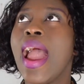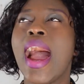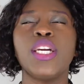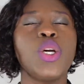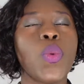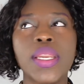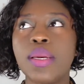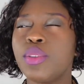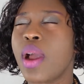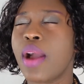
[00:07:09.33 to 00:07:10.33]
I don't want
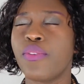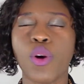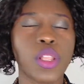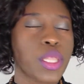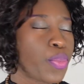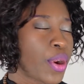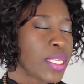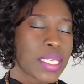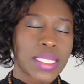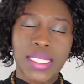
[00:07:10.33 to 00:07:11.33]
them to have all the
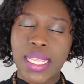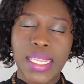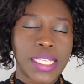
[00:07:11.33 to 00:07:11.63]
presents.